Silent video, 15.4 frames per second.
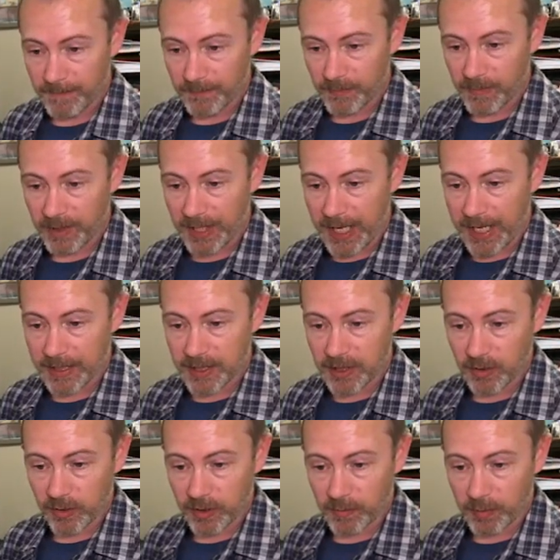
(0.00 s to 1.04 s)
that you
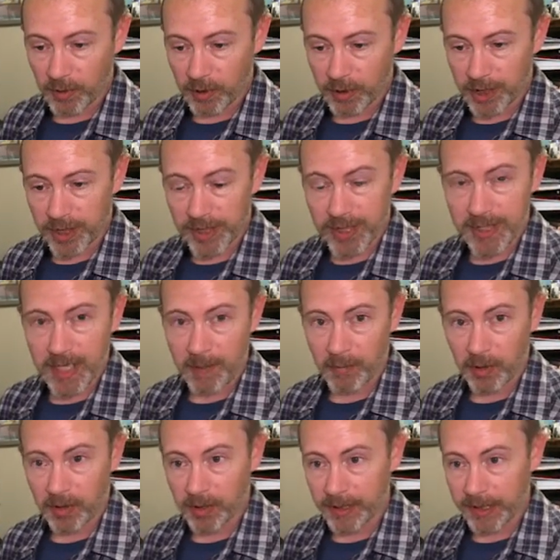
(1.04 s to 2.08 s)
could purchase
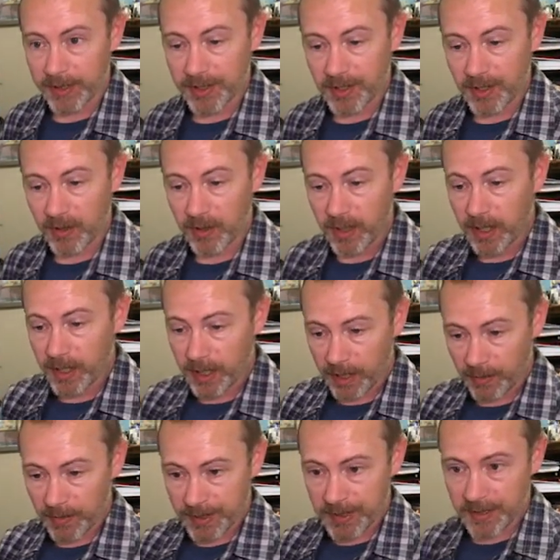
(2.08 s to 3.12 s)
separately. So it
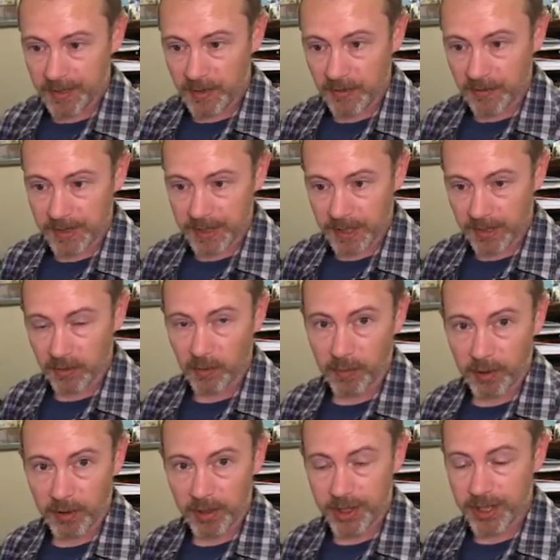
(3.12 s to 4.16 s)
was its own single
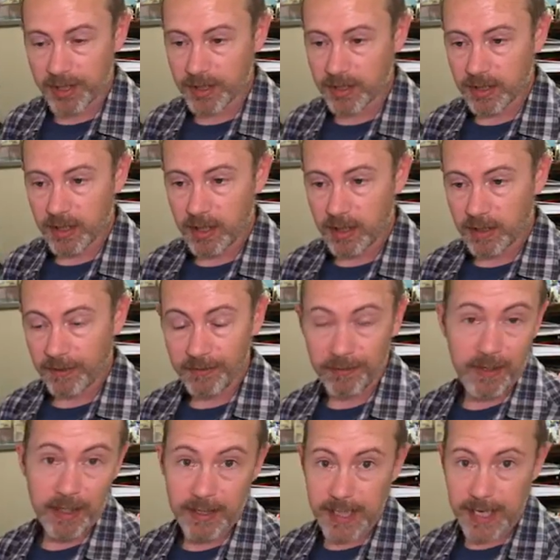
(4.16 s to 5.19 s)
purchase,
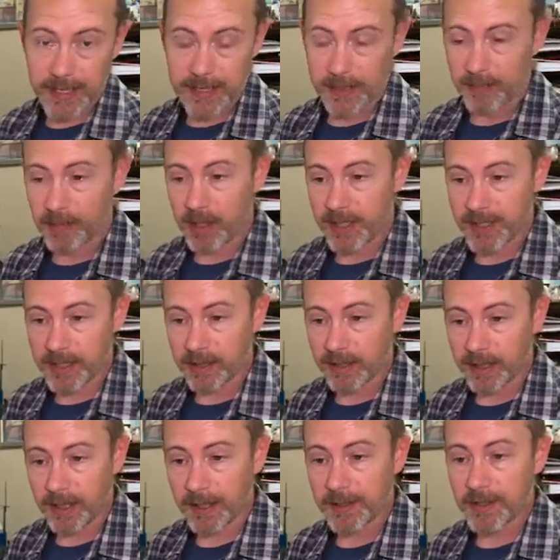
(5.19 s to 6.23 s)
fantastic price in the
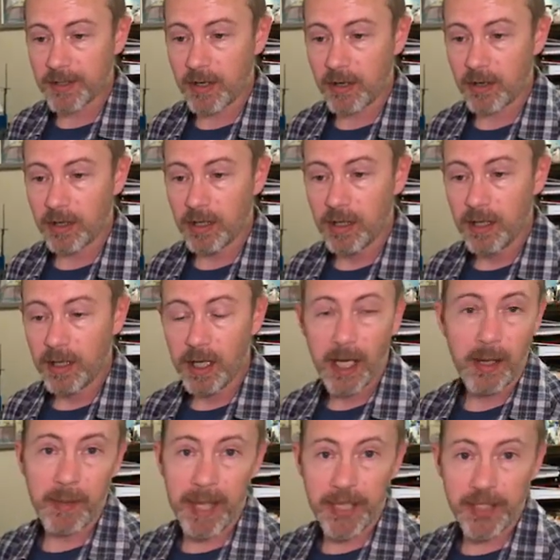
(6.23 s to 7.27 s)
Kickstarter. I
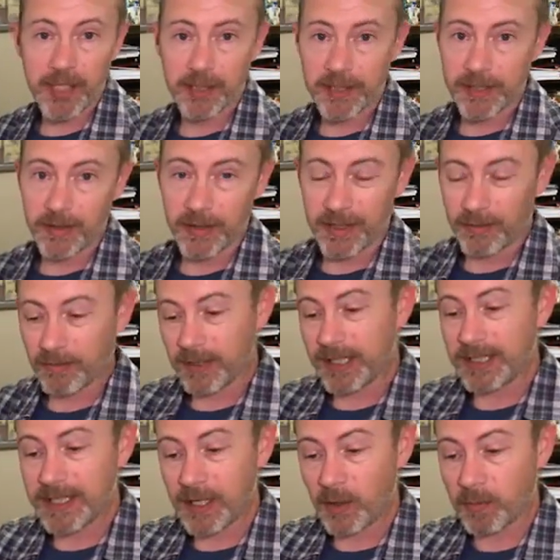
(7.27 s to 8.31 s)
imagine this will hit
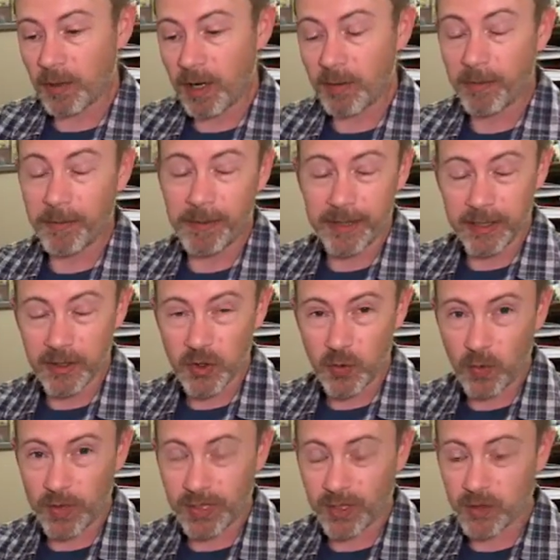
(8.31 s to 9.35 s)
retail probably in
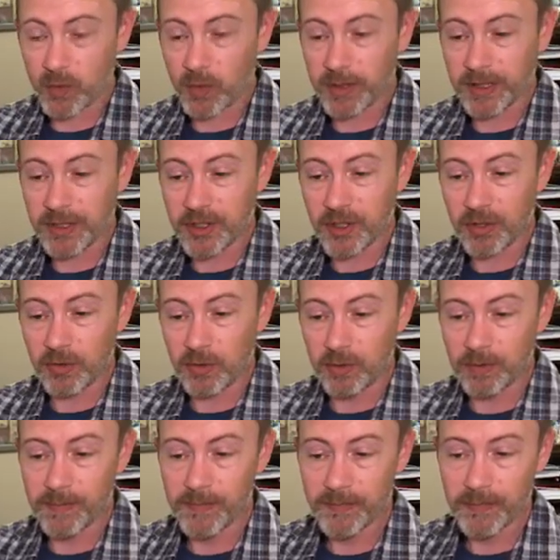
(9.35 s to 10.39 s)
2022.
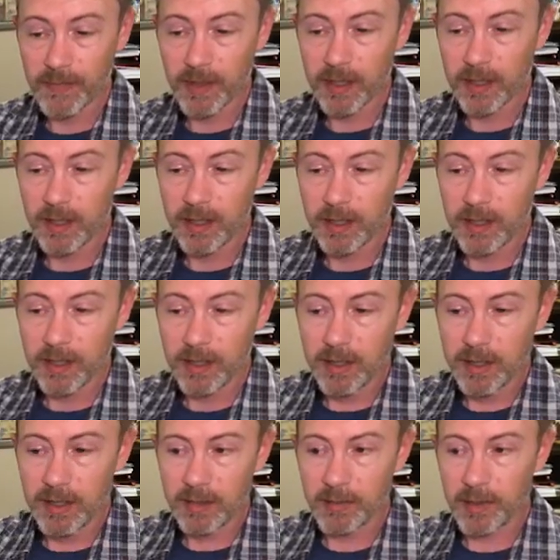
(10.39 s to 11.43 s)

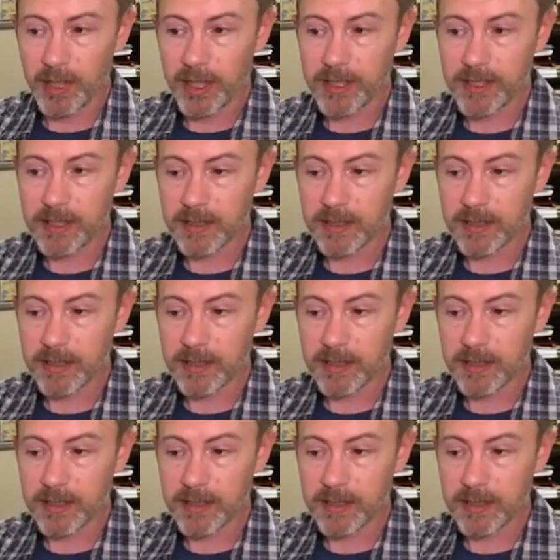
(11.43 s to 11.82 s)
But